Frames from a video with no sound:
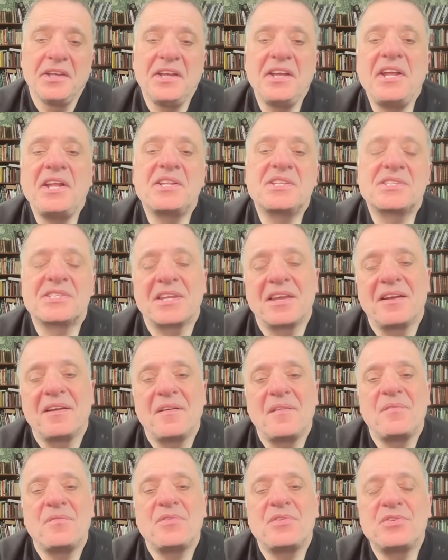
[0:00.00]
It's
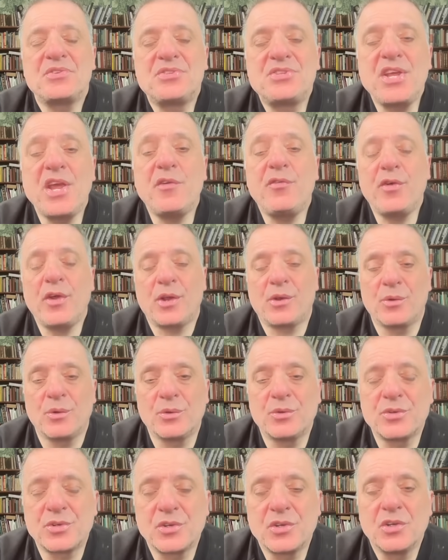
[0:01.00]

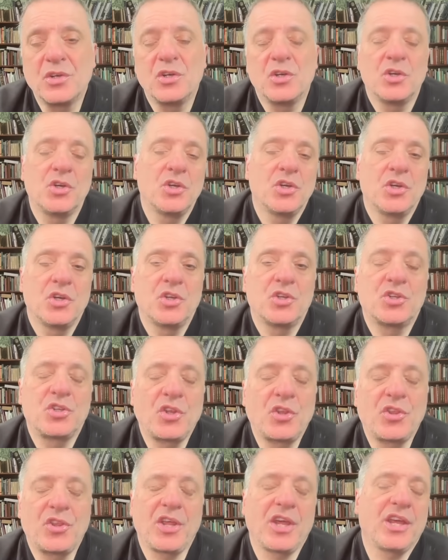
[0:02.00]
difficult to
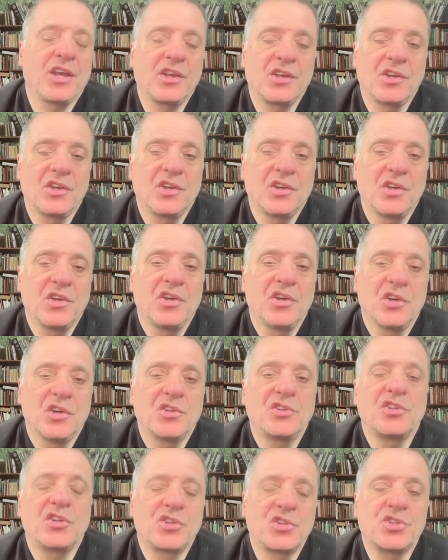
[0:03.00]
think
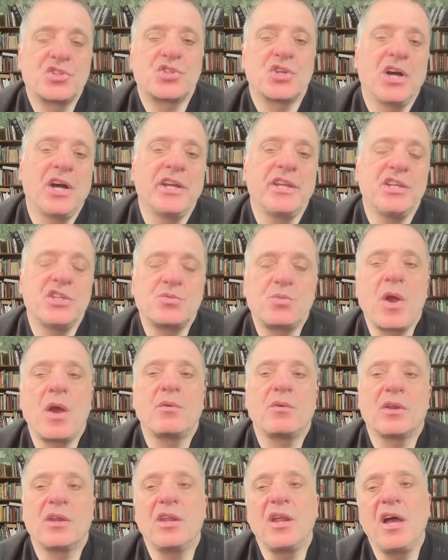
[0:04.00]
that the Chinese
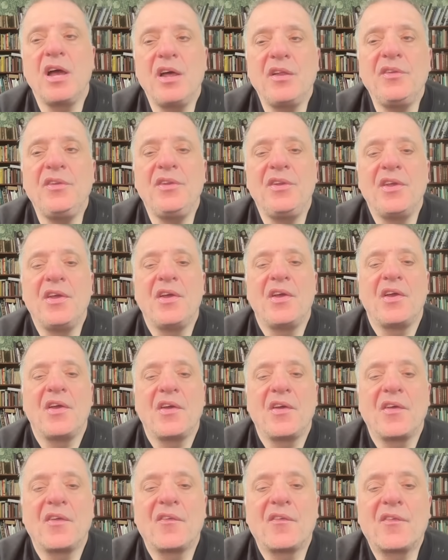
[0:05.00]
won't learn
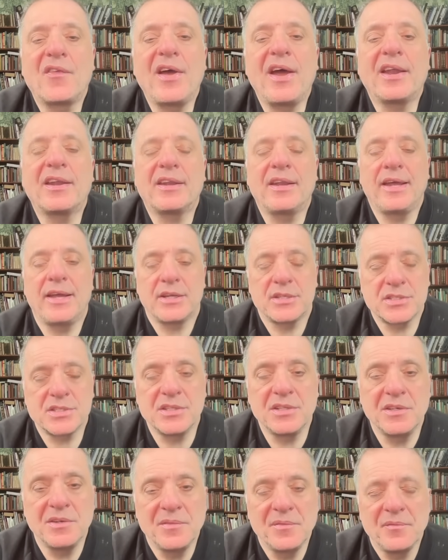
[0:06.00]
that
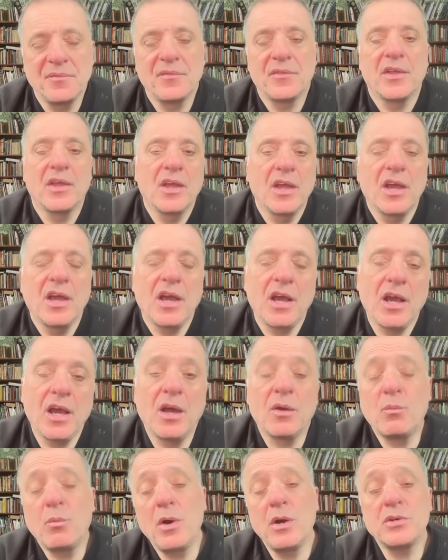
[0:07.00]
lesson
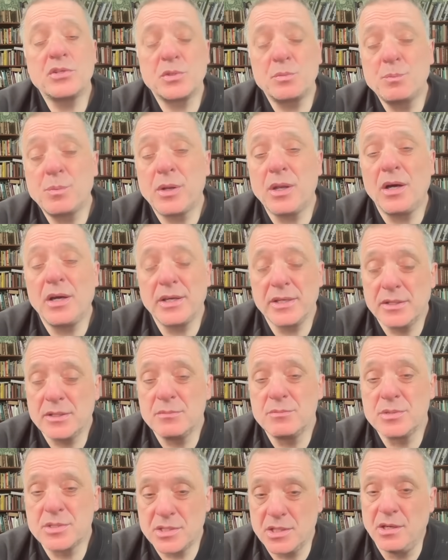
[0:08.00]
and won't apply it
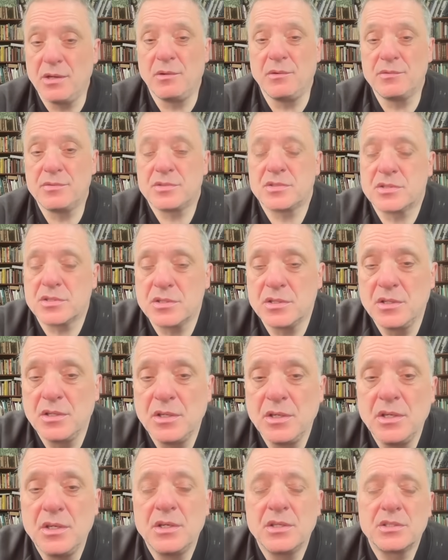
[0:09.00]
themselves
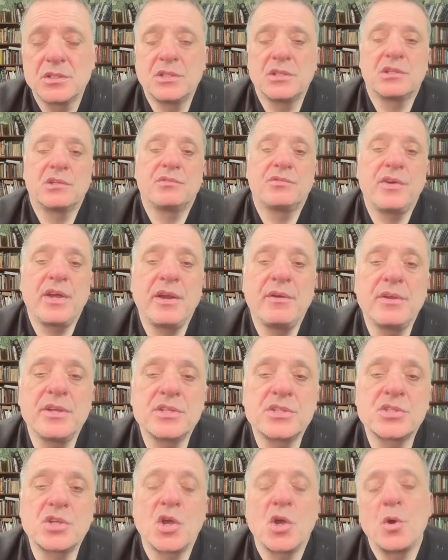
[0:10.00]
to the
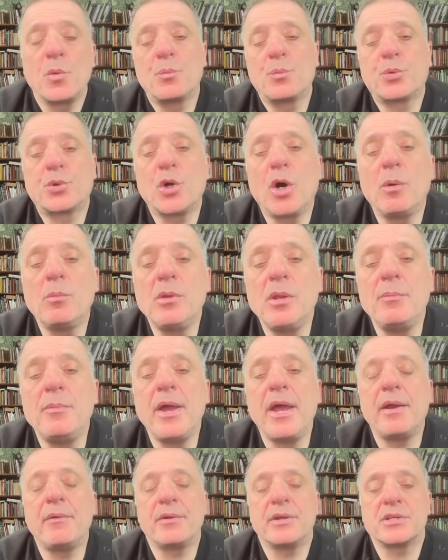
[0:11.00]
various problem
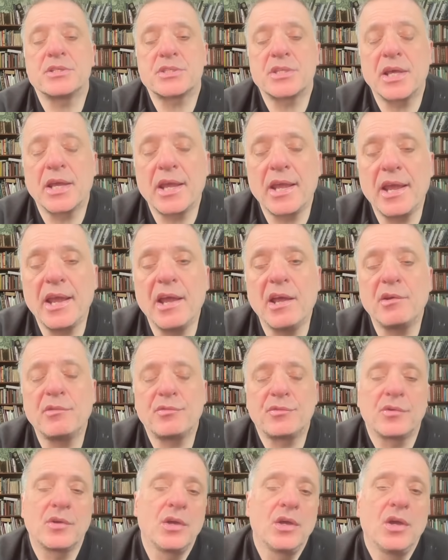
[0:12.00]
areas they
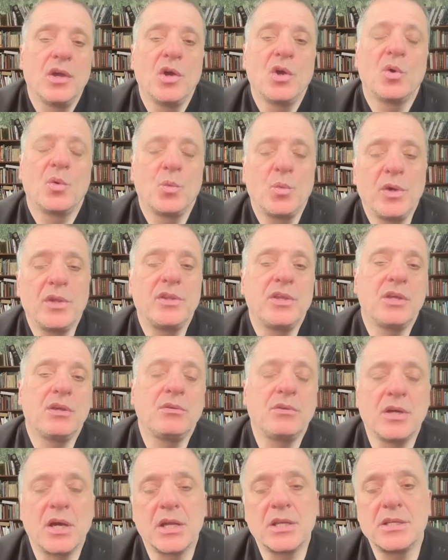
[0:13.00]
have with the
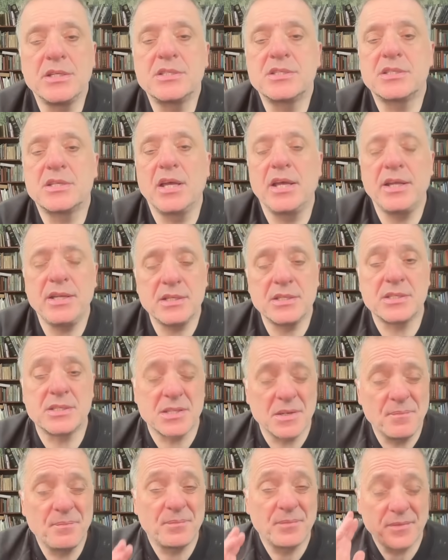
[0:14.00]
United States